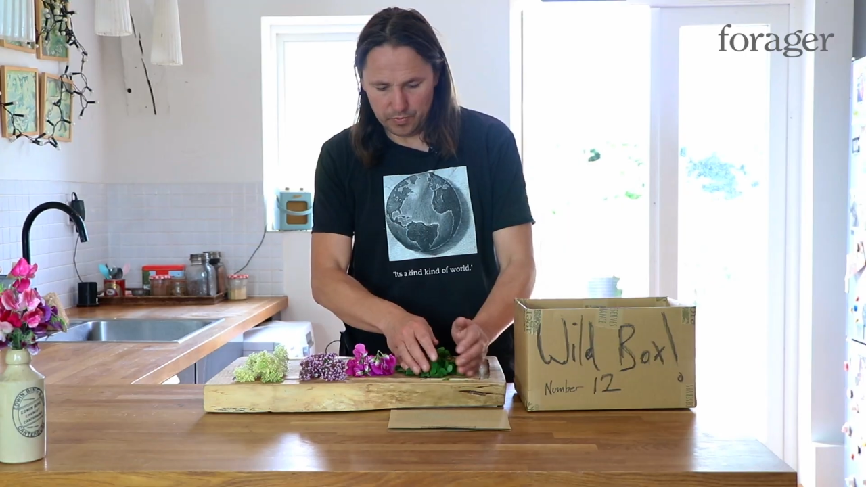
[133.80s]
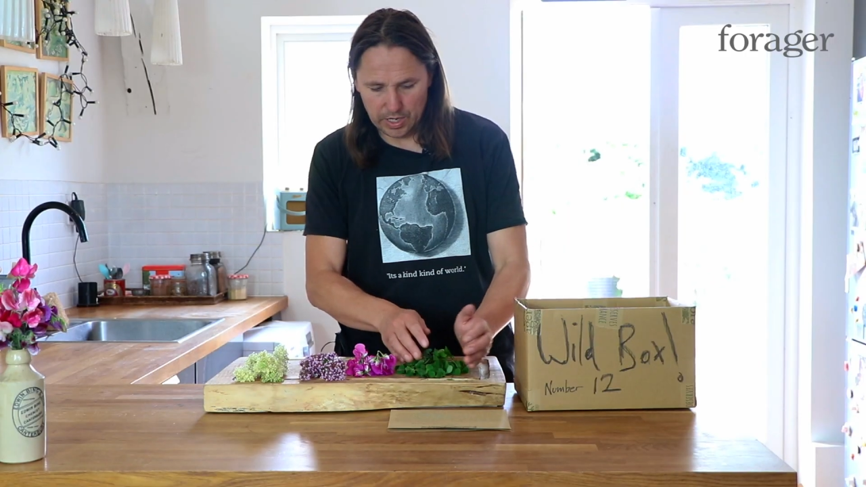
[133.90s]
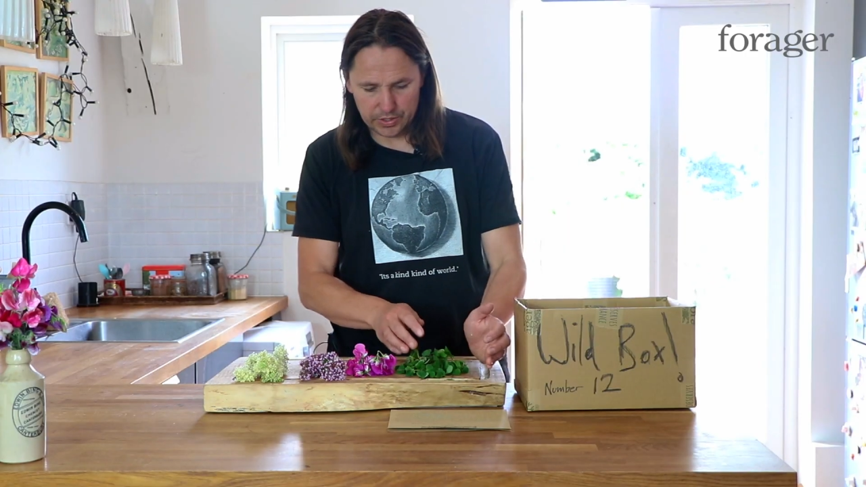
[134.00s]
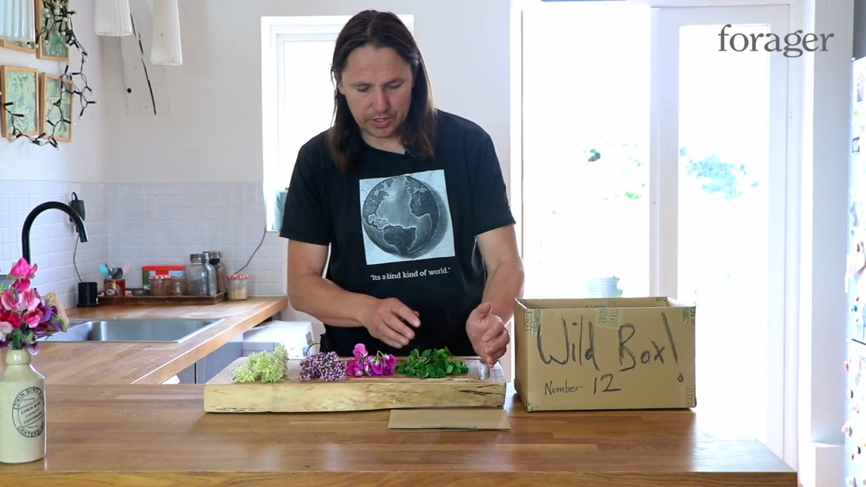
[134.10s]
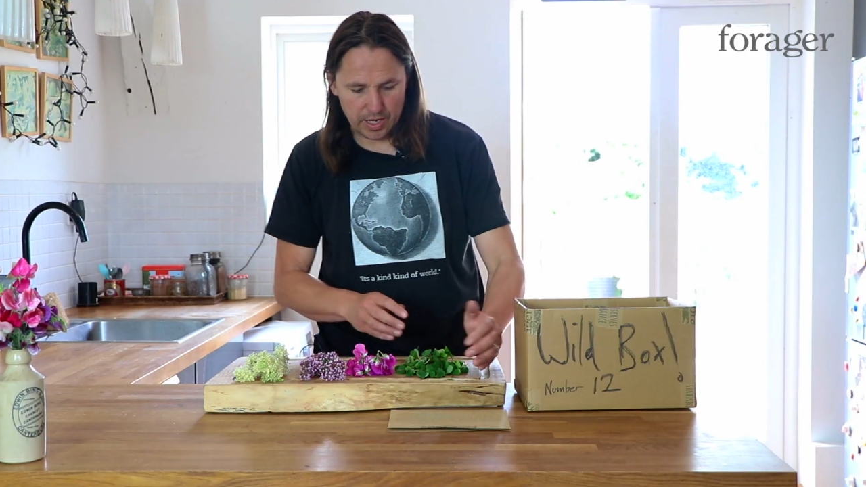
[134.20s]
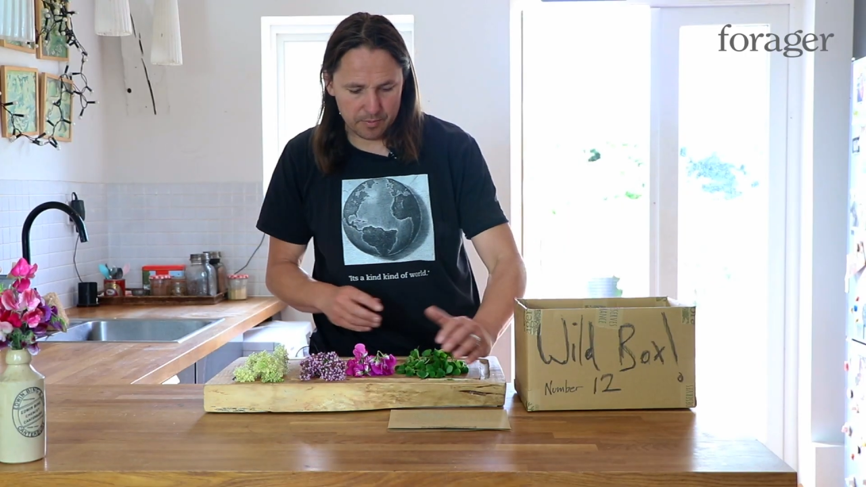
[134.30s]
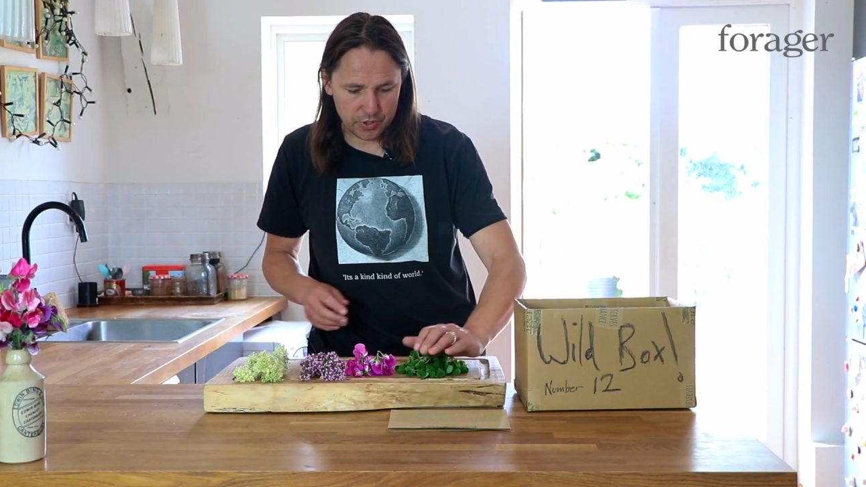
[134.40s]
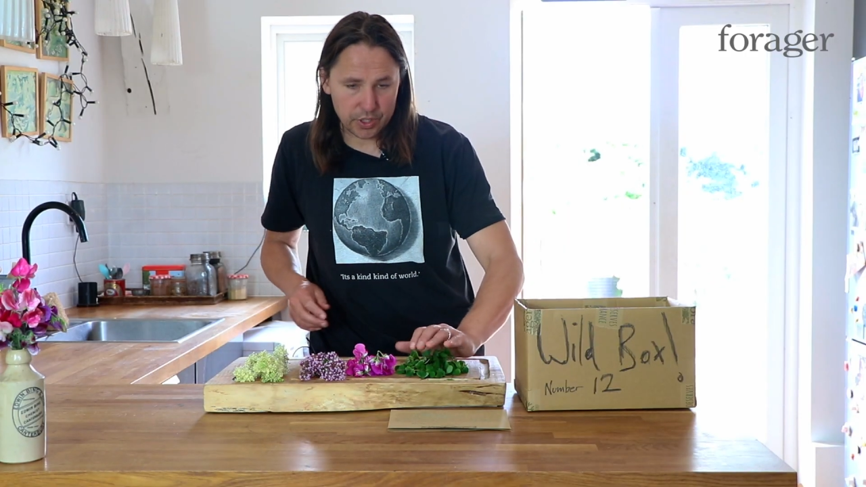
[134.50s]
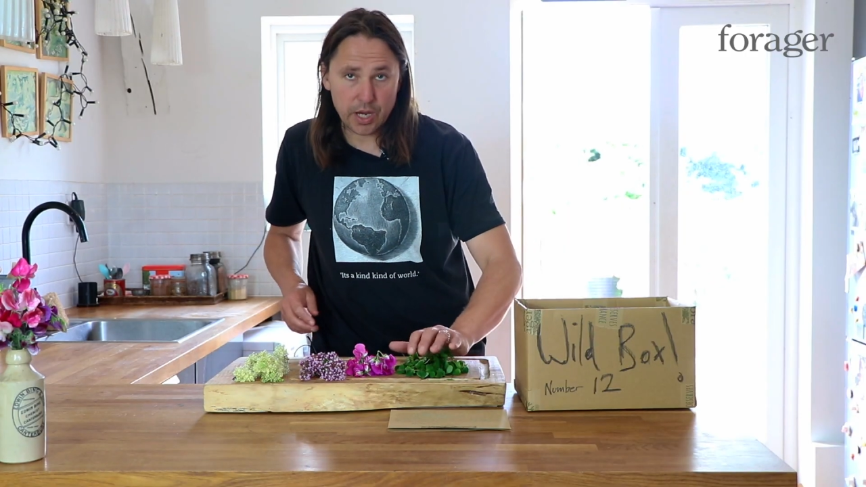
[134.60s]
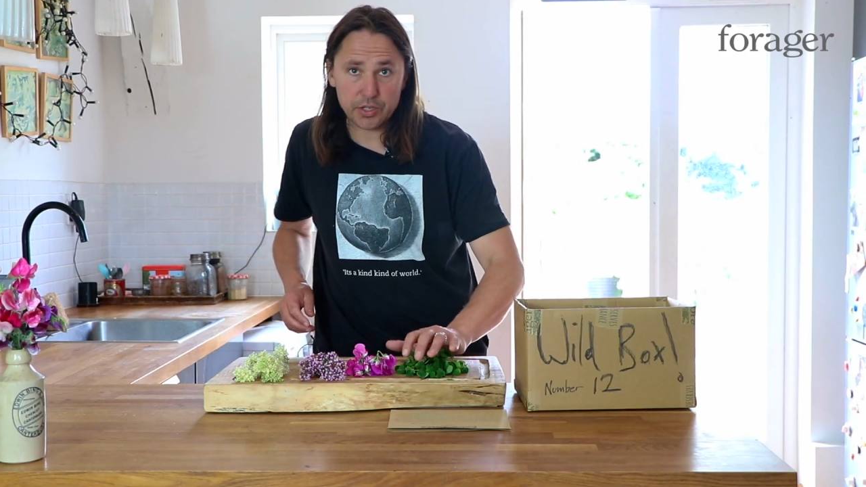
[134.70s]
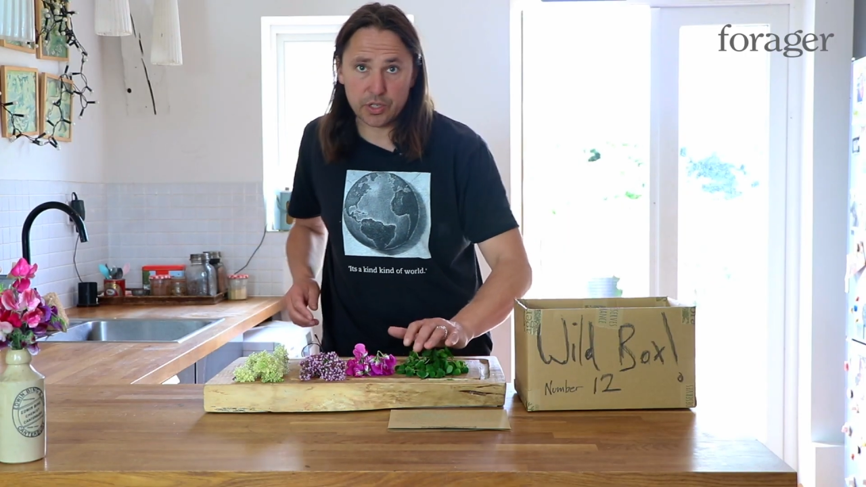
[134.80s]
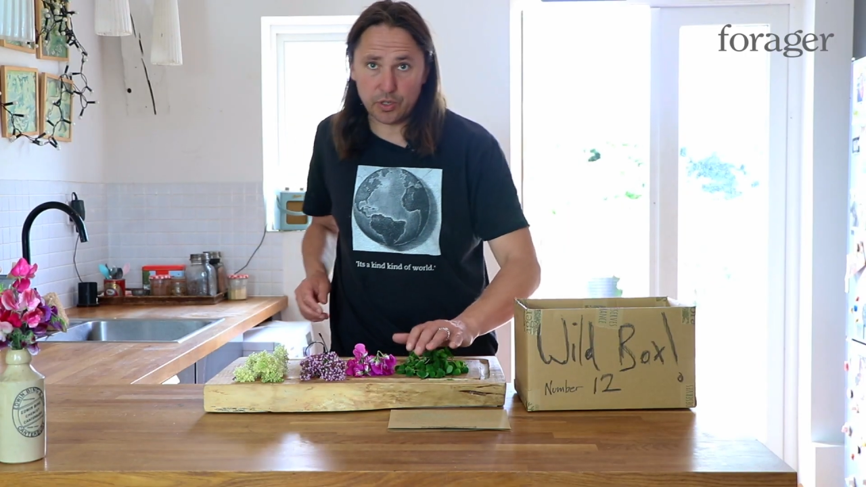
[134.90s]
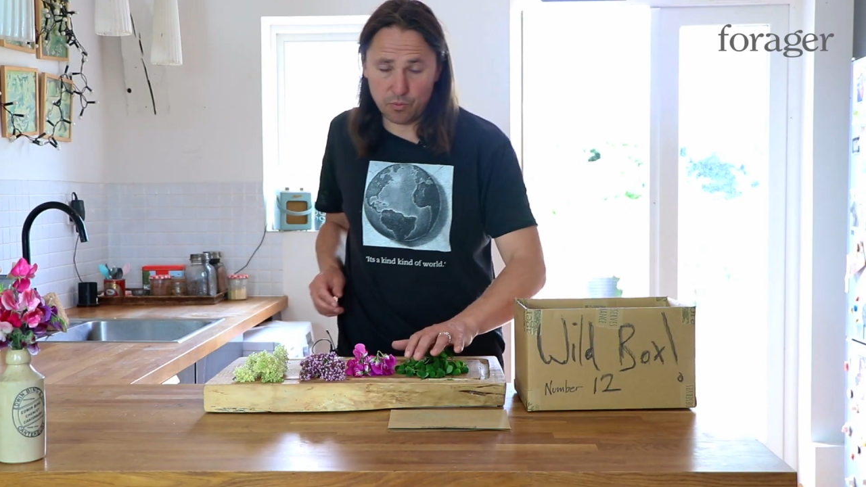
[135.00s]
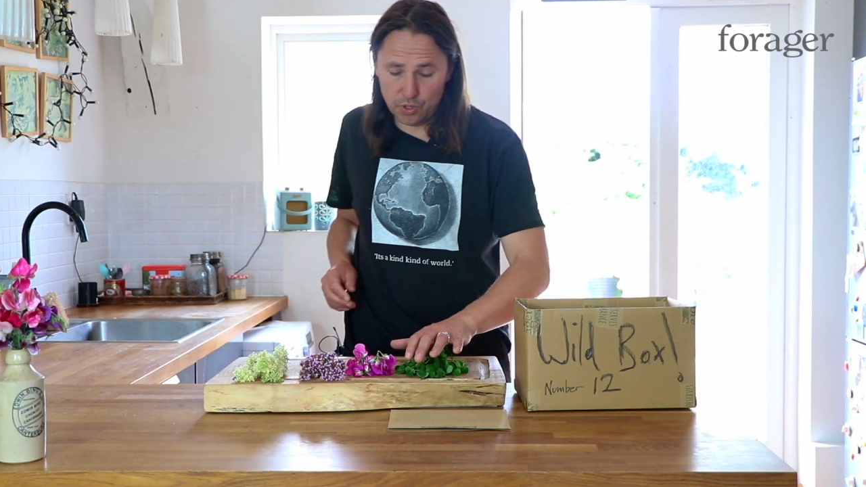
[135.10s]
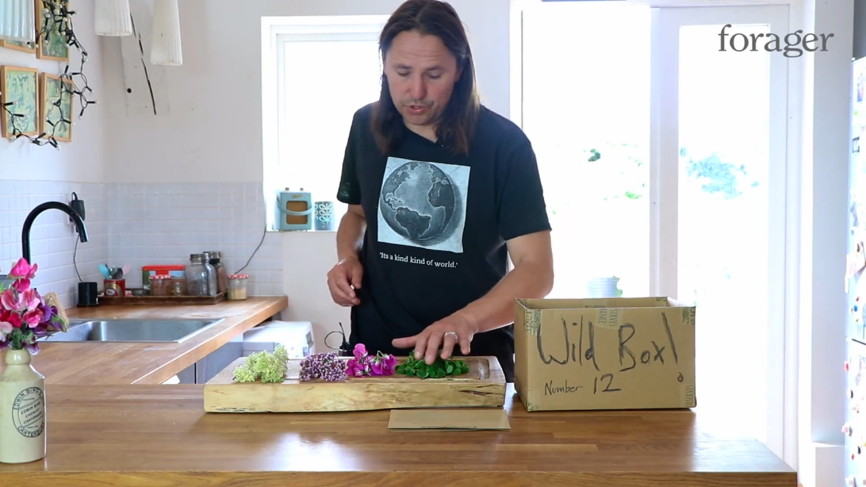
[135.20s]
as the name suggests, in
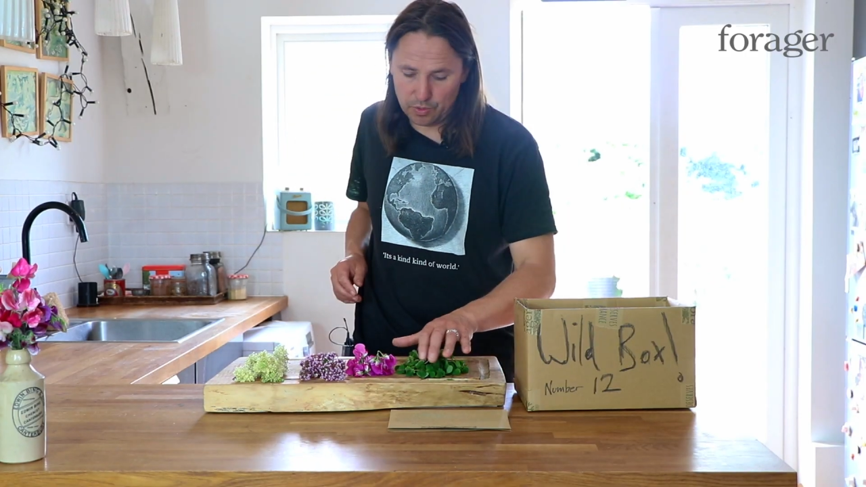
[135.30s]
the woods.